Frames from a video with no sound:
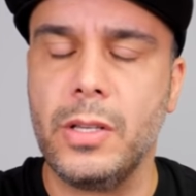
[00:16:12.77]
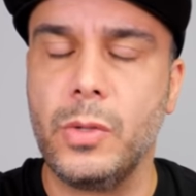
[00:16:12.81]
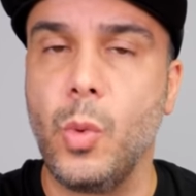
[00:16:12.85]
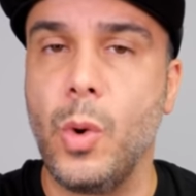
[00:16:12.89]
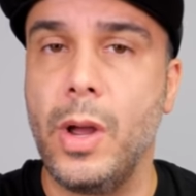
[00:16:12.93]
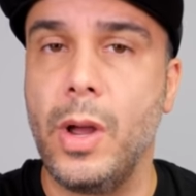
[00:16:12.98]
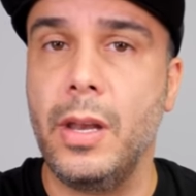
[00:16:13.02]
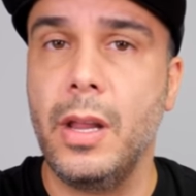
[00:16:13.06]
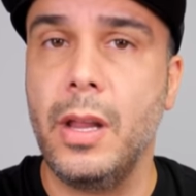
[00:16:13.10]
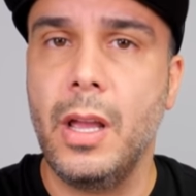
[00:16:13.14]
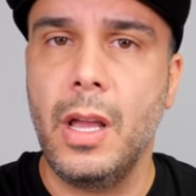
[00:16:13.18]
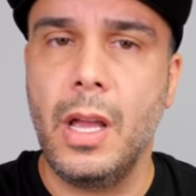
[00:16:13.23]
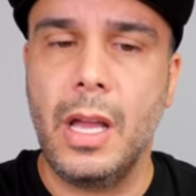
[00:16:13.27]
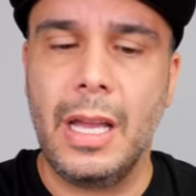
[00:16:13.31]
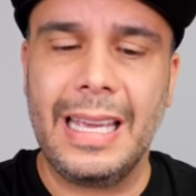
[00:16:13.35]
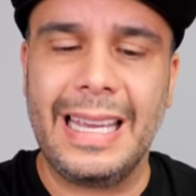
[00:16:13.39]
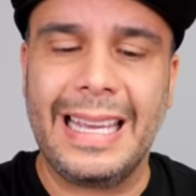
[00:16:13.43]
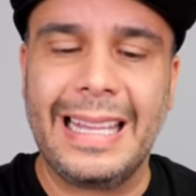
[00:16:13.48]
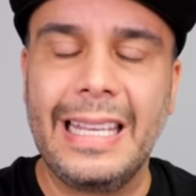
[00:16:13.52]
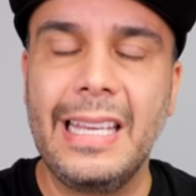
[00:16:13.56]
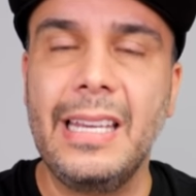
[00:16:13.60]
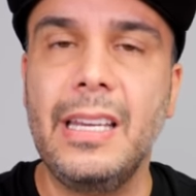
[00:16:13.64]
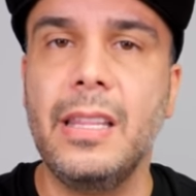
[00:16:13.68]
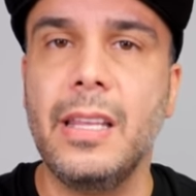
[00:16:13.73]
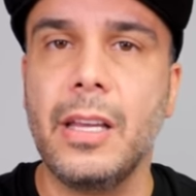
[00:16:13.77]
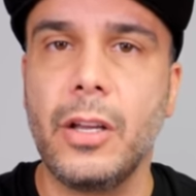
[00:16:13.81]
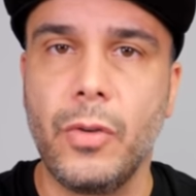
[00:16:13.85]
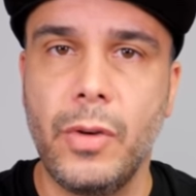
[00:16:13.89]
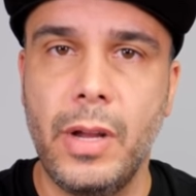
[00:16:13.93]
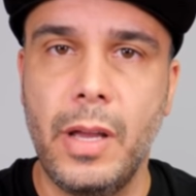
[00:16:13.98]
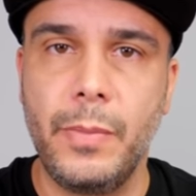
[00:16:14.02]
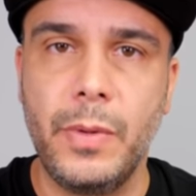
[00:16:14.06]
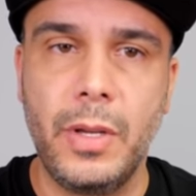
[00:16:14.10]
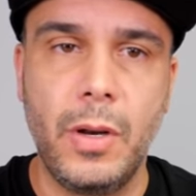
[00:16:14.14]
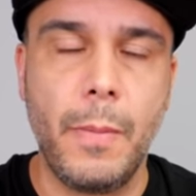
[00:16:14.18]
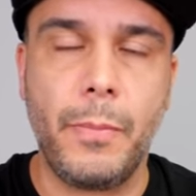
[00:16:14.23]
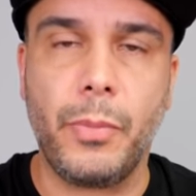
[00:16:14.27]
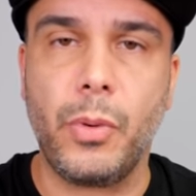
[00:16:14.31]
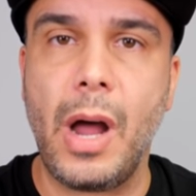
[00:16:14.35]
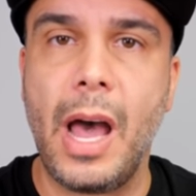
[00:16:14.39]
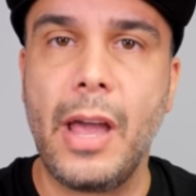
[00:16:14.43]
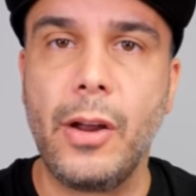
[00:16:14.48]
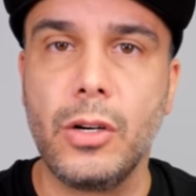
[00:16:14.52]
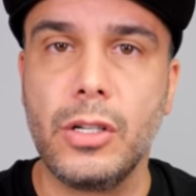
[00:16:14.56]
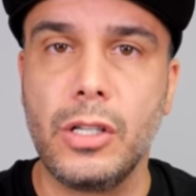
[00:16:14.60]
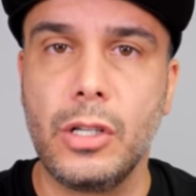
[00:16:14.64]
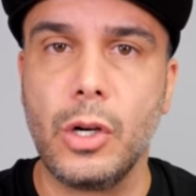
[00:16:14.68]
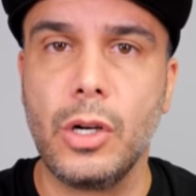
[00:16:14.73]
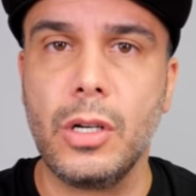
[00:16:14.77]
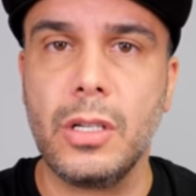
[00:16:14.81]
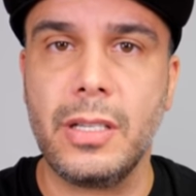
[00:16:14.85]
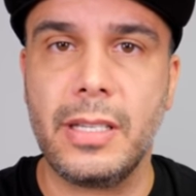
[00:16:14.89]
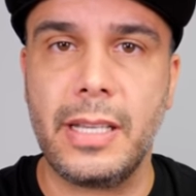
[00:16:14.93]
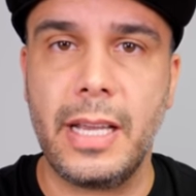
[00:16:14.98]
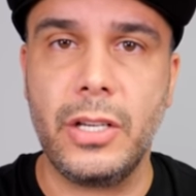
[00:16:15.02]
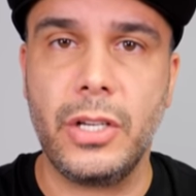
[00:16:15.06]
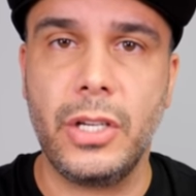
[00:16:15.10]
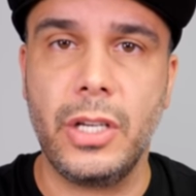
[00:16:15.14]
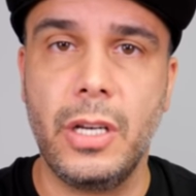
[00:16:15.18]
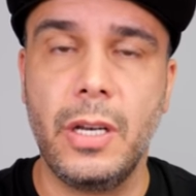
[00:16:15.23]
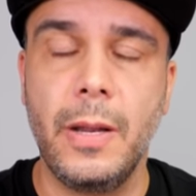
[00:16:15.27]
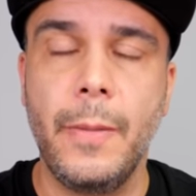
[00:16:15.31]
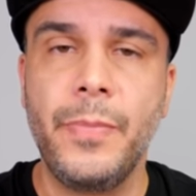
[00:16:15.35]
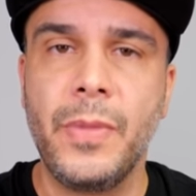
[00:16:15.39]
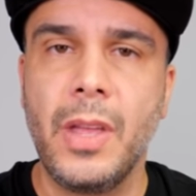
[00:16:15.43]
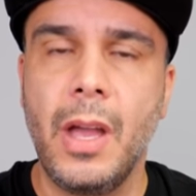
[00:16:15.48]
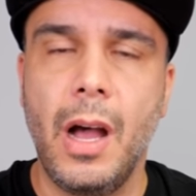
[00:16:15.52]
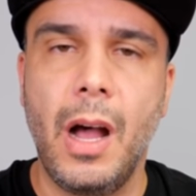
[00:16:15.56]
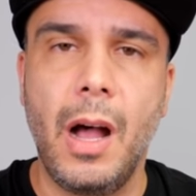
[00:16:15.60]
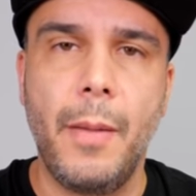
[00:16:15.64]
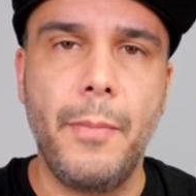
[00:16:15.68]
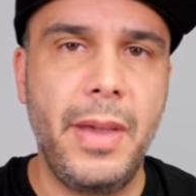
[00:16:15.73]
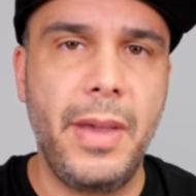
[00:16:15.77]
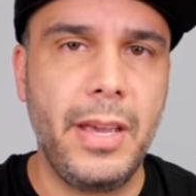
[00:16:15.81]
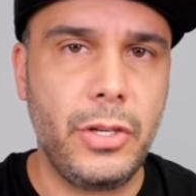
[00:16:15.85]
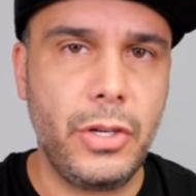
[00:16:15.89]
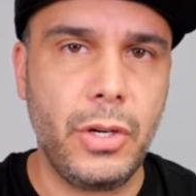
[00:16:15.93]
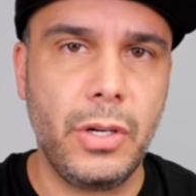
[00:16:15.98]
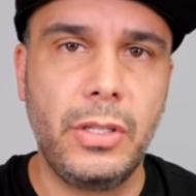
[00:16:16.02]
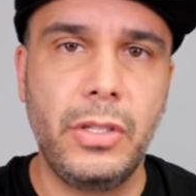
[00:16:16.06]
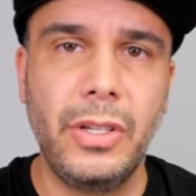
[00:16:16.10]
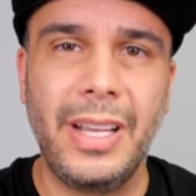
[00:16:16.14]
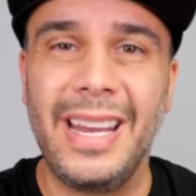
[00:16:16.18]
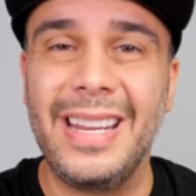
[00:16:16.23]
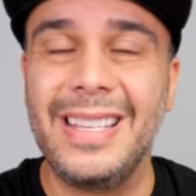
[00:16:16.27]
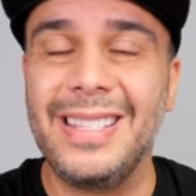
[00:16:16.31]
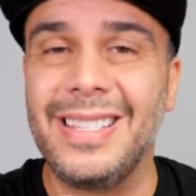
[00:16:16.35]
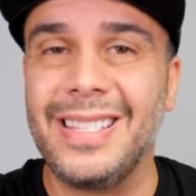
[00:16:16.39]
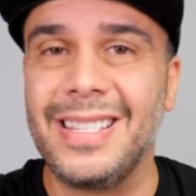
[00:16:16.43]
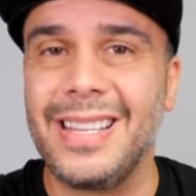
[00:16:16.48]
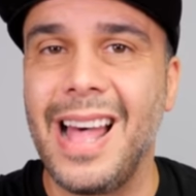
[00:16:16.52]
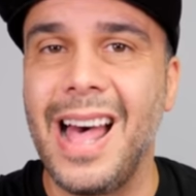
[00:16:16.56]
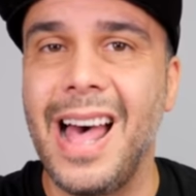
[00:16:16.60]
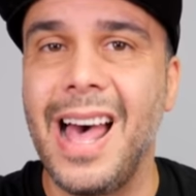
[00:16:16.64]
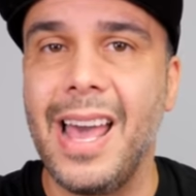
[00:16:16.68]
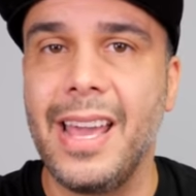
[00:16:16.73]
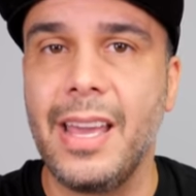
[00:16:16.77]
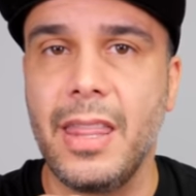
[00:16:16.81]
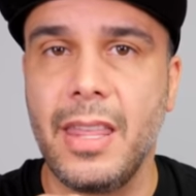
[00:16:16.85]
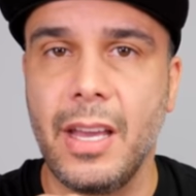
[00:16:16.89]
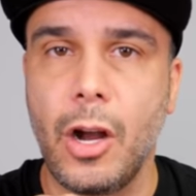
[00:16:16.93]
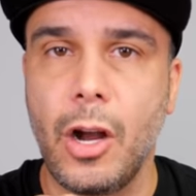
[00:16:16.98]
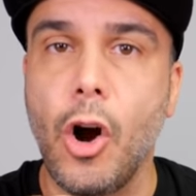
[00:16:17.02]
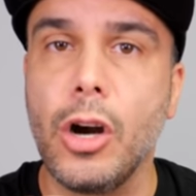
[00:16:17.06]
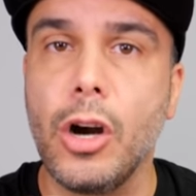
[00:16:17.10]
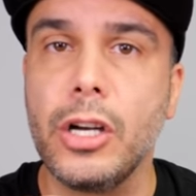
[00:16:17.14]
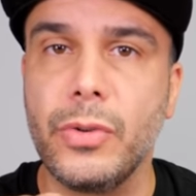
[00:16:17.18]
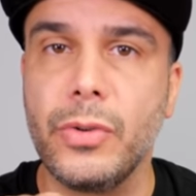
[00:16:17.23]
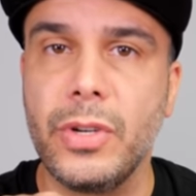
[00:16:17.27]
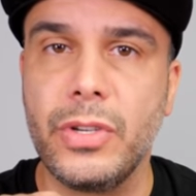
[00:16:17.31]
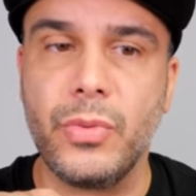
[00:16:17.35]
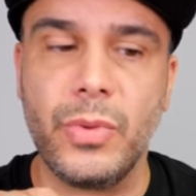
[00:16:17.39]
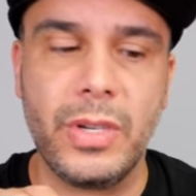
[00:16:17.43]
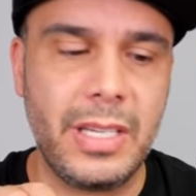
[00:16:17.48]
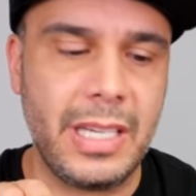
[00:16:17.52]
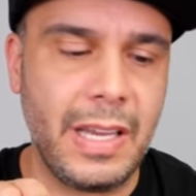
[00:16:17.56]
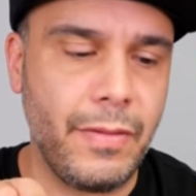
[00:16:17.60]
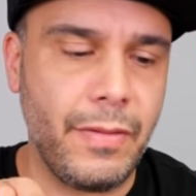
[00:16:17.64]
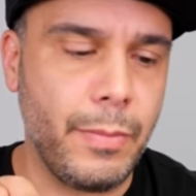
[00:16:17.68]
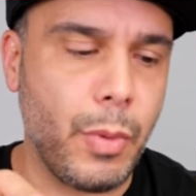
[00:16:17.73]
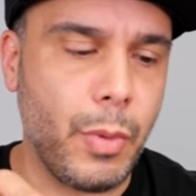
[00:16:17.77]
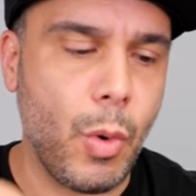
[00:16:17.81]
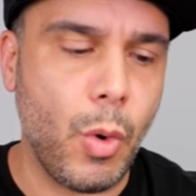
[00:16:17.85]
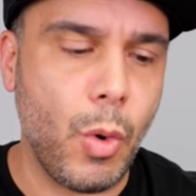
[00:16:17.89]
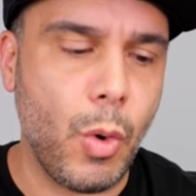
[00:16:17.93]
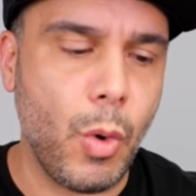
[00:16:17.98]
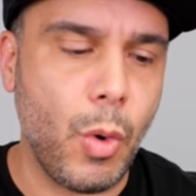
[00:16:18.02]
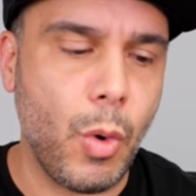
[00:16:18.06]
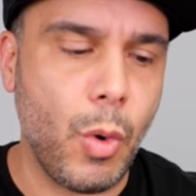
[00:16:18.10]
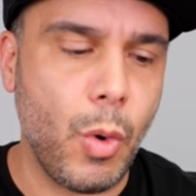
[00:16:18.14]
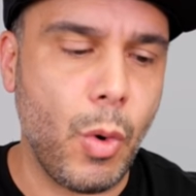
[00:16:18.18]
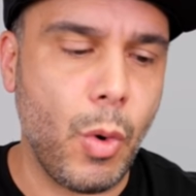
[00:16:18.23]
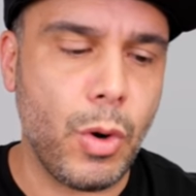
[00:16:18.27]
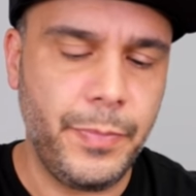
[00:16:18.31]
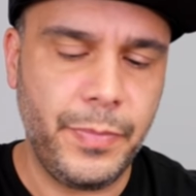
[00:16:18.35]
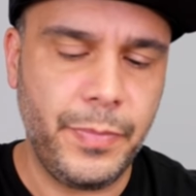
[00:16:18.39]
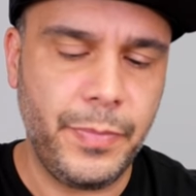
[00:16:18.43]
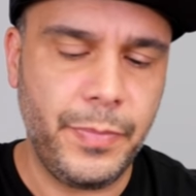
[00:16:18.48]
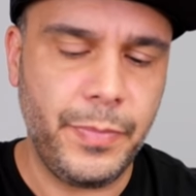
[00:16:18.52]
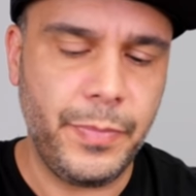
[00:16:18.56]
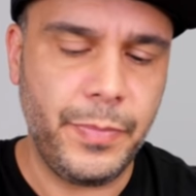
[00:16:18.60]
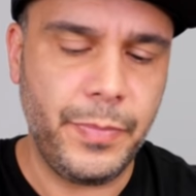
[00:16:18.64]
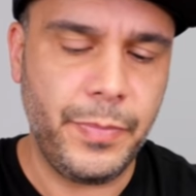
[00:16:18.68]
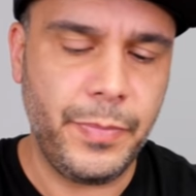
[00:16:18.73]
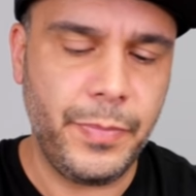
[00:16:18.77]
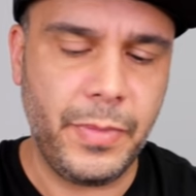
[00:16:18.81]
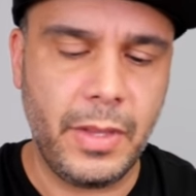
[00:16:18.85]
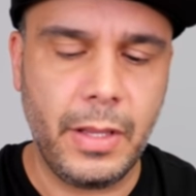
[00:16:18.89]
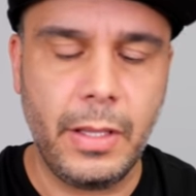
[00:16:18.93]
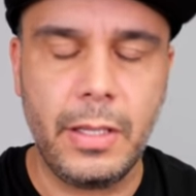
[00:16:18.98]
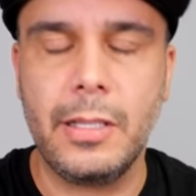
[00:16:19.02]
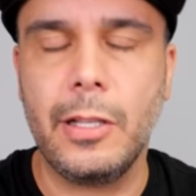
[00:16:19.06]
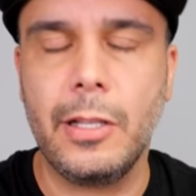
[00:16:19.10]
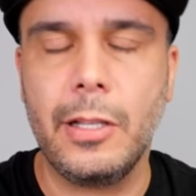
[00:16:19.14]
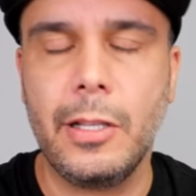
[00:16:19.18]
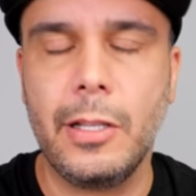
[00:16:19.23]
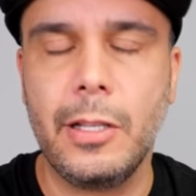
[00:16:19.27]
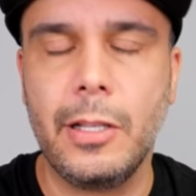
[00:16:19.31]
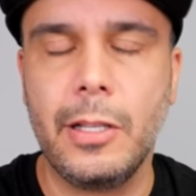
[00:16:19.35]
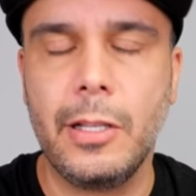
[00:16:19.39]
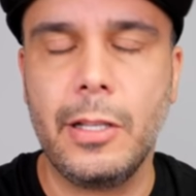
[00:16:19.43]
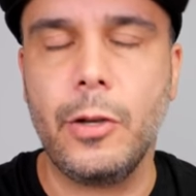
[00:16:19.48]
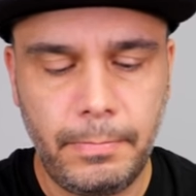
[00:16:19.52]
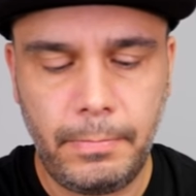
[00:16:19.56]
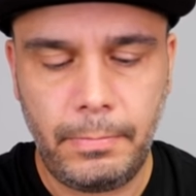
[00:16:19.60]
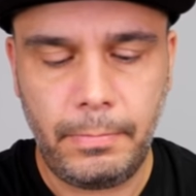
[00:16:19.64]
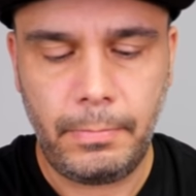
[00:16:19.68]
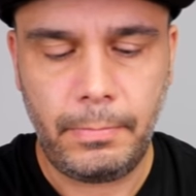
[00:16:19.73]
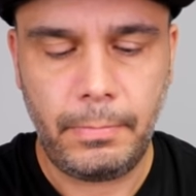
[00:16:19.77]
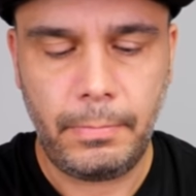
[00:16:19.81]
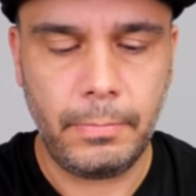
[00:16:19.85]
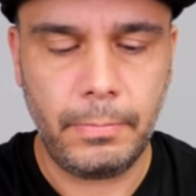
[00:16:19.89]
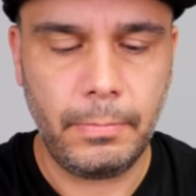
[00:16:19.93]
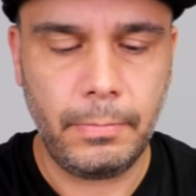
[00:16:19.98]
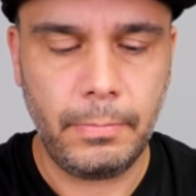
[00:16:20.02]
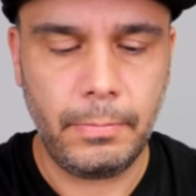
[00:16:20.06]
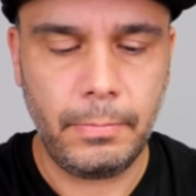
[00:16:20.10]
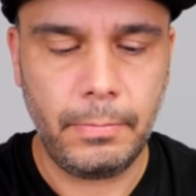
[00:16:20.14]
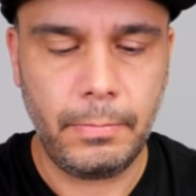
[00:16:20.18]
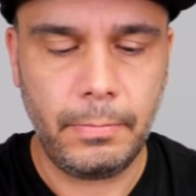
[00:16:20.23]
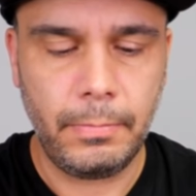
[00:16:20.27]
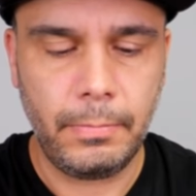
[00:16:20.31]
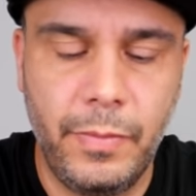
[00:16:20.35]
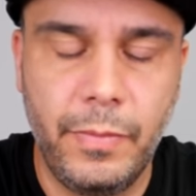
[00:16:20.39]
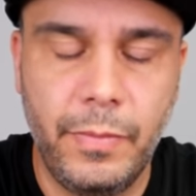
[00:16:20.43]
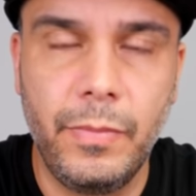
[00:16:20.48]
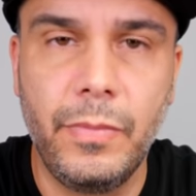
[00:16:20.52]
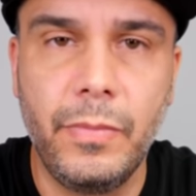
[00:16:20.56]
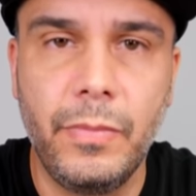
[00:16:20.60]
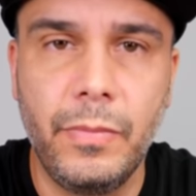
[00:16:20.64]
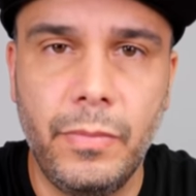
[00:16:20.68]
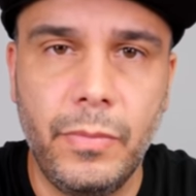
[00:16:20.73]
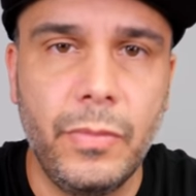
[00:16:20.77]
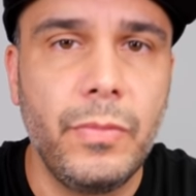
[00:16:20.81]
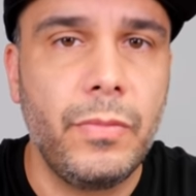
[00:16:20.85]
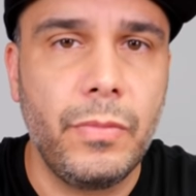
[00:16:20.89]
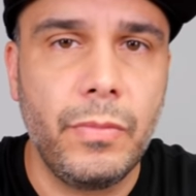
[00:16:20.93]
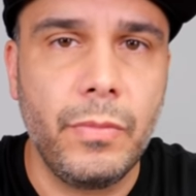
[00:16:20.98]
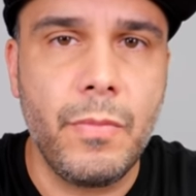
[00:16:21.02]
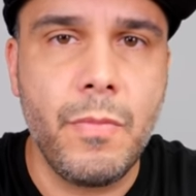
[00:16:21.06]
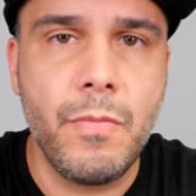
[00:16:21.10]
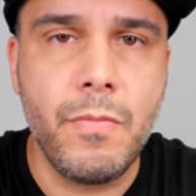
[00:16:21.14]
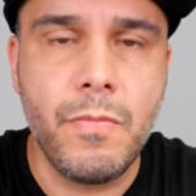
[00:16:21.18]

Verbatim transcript: that's that. Man, my voice is a little bit messed up today. Whew. Anyway, so talked about disassembling the grip.